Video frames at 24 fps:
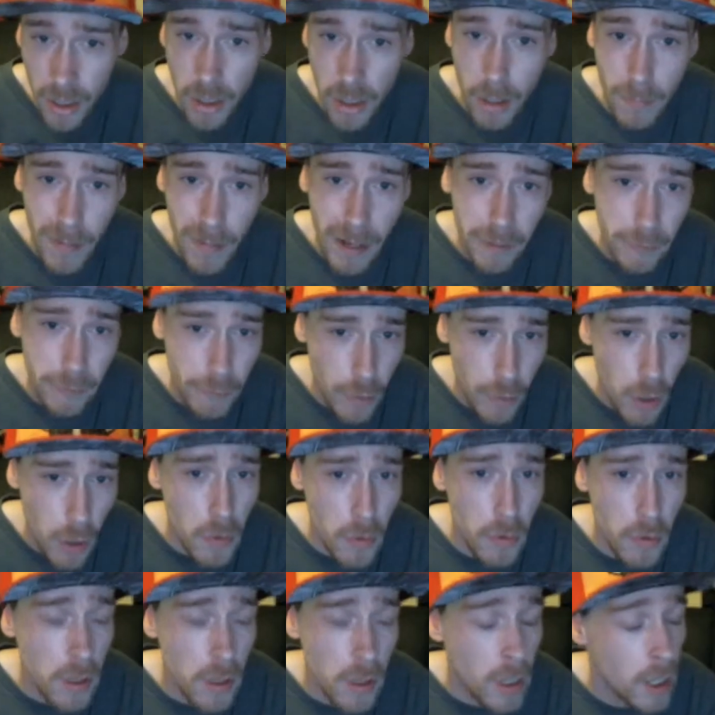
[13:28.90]
on my
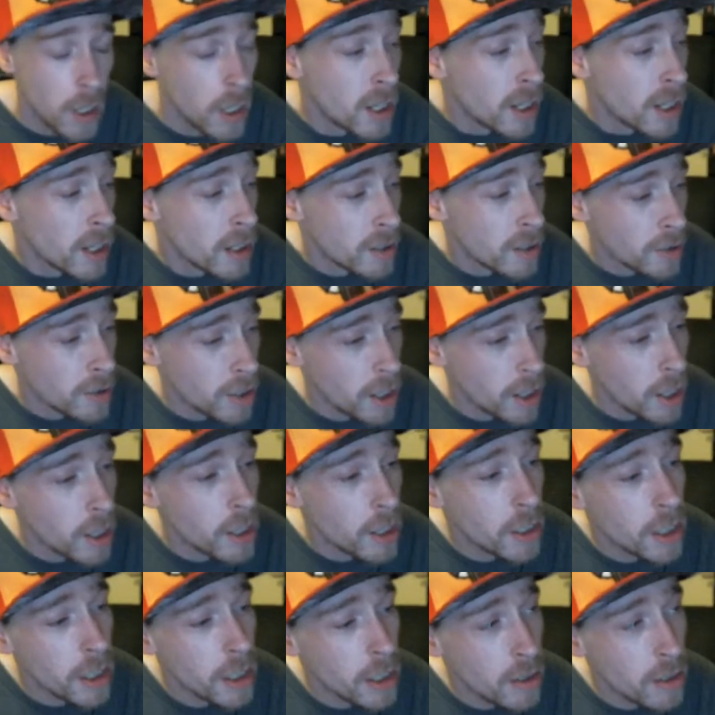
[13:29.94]
phone
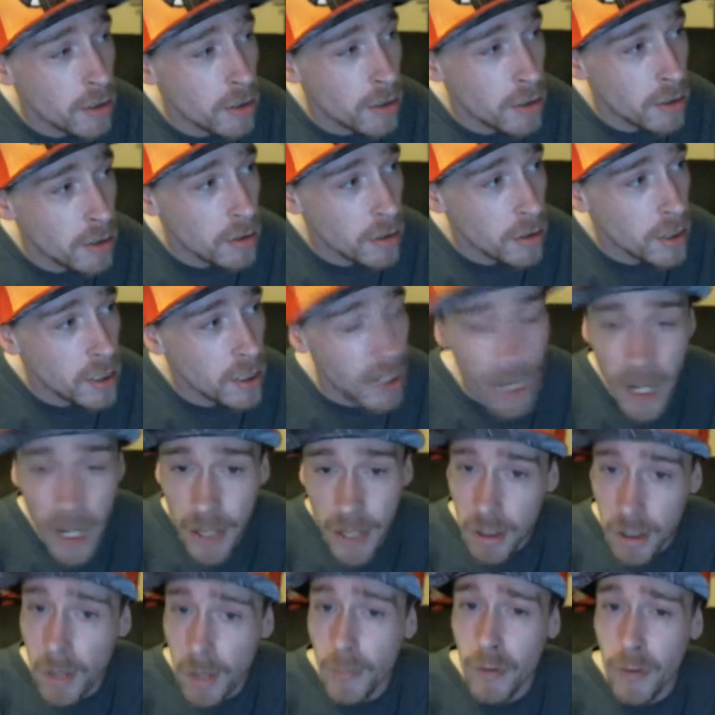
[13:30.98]
saying that they
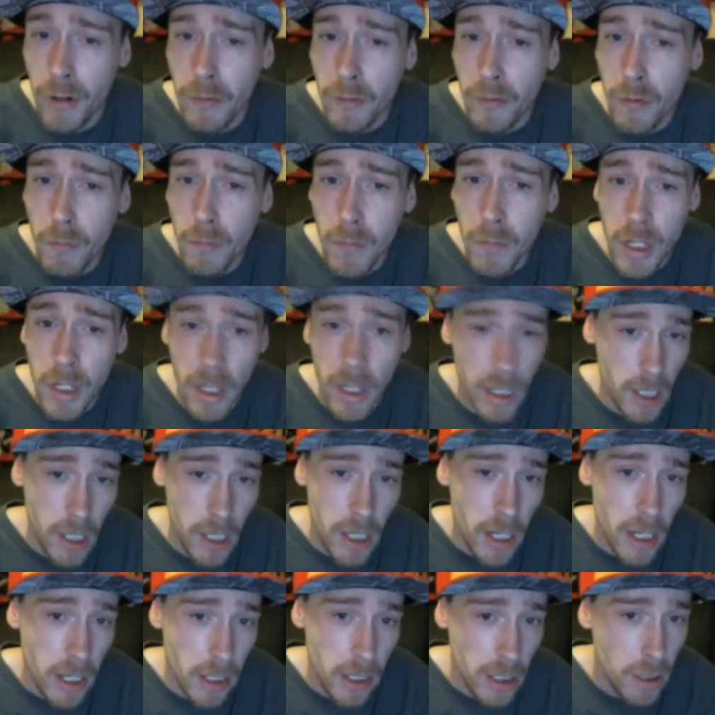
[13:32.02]
had something for me and that
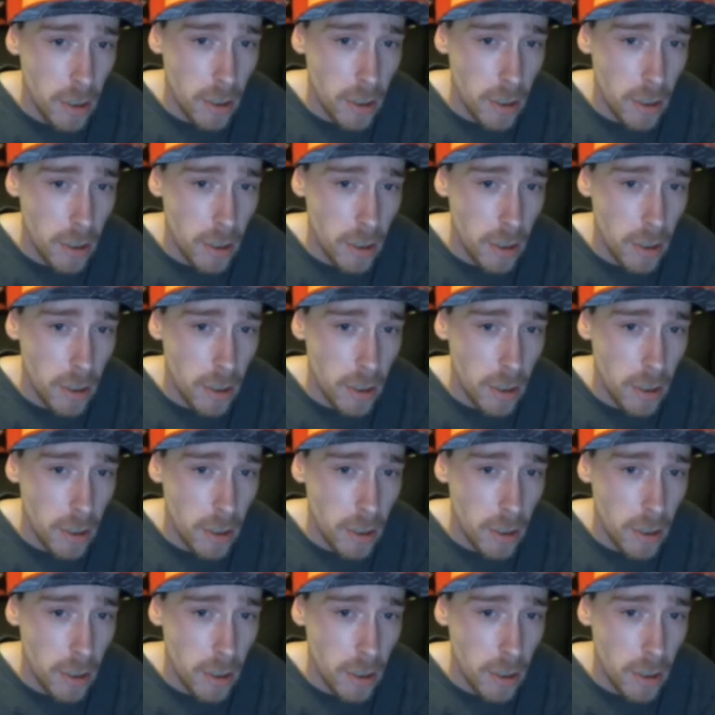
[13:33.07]
I need to